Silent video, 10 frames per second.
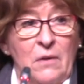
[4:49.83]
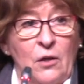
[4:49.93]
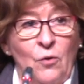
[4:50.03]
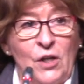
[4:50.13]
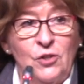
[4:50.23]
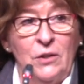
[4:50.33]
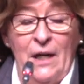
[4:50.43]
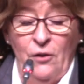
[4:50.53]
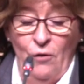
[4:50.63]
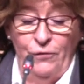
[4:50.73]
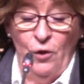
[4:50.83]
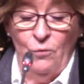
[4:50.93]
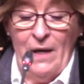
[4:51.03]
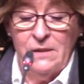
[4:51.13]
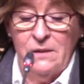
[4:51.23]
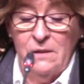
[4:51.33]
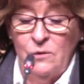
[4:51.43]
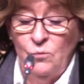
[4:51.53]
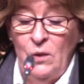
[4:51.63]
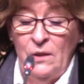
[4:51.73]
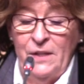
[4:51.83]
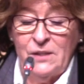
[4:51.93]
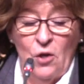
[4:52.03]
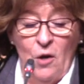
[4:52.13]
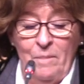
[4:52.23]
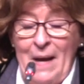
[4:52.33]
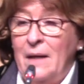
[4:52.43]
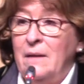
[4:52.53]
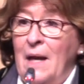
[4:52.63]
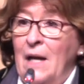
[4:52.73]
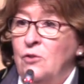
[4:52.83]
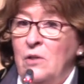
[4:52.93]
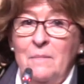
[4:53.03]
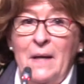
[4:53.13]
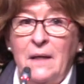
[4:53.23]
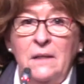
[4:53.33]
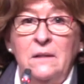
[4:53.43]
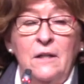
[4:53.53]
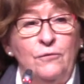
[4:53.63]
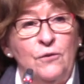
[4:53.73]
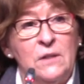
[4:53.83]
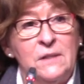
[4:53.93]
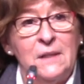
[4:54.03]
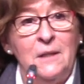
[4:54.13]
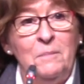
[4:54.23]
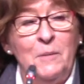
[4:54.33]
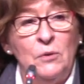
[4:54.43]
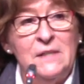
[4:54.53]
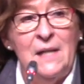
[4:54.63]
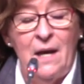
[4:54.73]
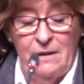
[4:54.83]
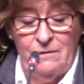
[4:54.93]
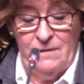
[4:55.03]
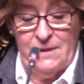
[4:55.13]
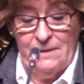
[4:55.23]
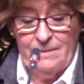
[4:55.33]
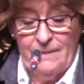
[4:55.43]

a question that often arises: will this compact actually make any difference in people's lives?